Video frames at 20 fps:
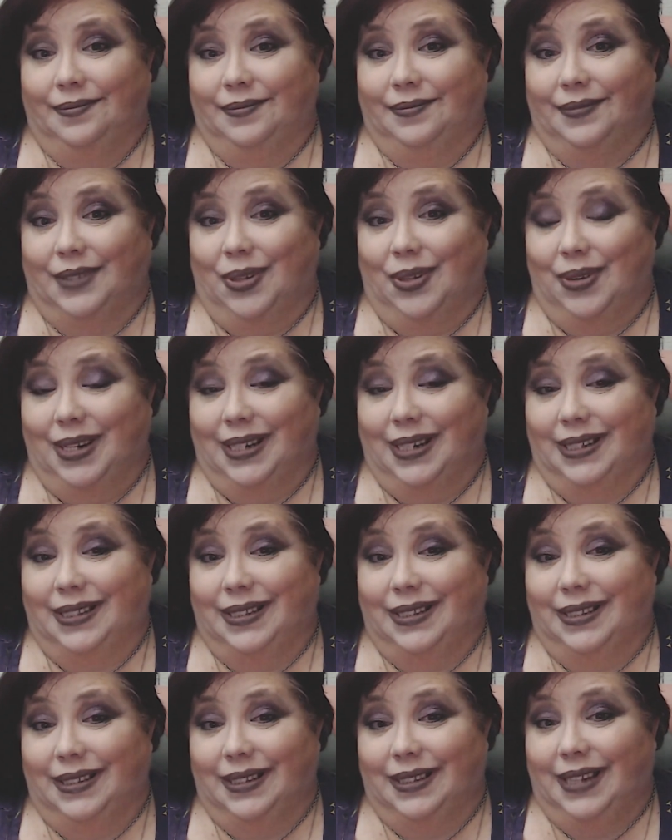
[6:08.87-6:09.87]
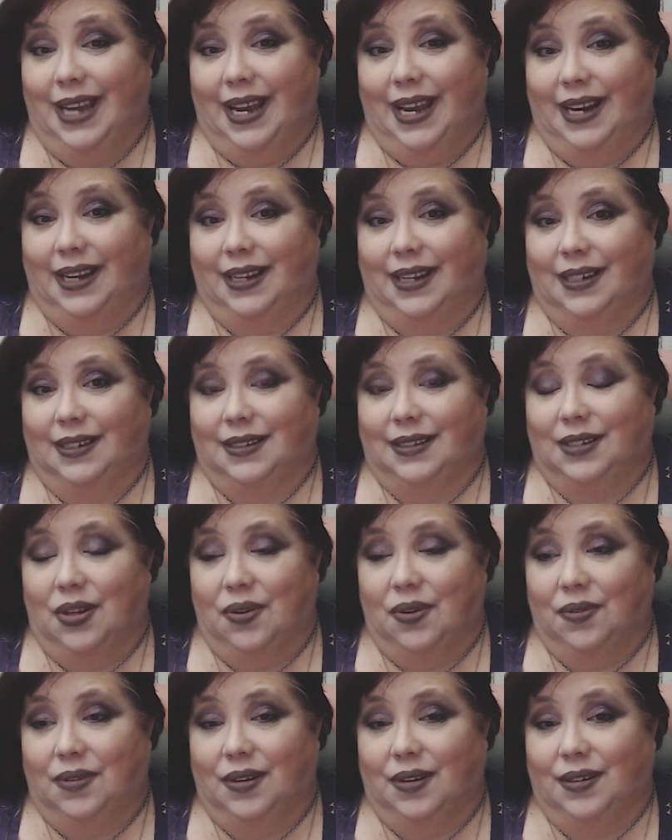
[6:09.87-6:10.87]
He doesn't get it.
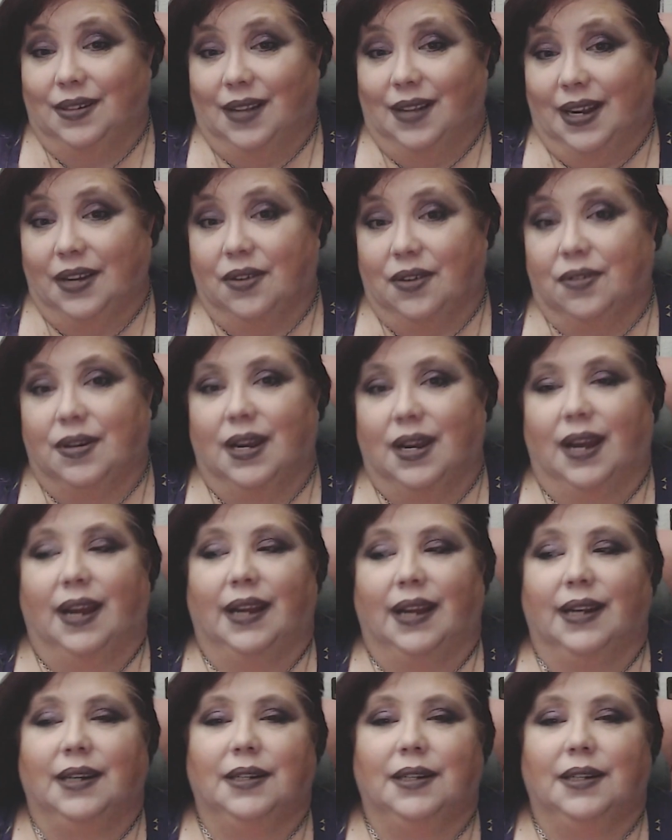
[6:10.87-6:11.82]
So they're like, okay.